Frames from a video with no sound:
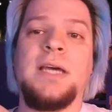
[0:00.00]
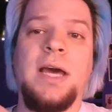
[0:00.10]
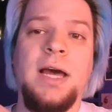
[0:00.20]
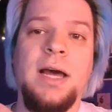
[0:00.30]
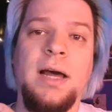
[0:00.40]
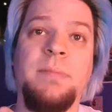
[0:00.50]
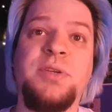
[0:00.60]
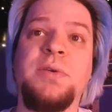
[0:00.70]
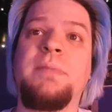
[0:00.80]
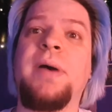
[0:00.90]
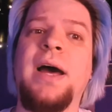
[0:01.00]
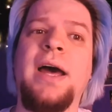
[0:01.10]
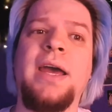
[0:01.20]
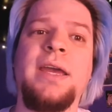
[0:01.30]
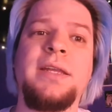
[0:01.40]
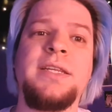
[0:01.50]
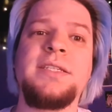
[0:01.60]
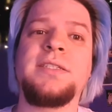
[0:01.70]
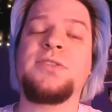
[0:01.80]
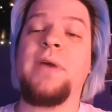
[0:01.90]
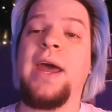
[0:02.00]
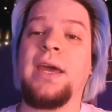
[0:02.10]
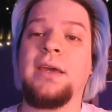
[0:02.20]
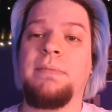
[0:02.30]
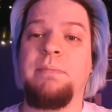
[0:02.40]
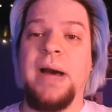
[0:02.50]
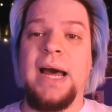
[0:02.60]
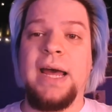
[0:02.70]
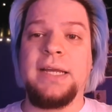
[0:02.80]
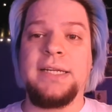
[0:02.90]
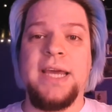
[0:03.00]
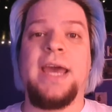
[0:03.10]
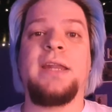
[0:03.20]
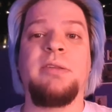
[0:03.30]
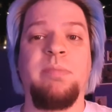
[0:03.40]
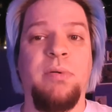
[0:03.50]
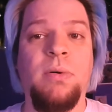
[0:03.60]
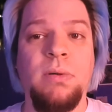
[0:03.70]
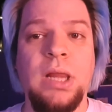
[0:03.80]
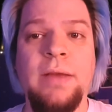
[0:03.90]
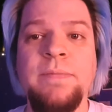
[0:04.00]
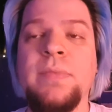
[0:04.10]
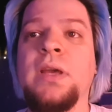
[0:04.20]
PewDiePie diss track by Dan Bull.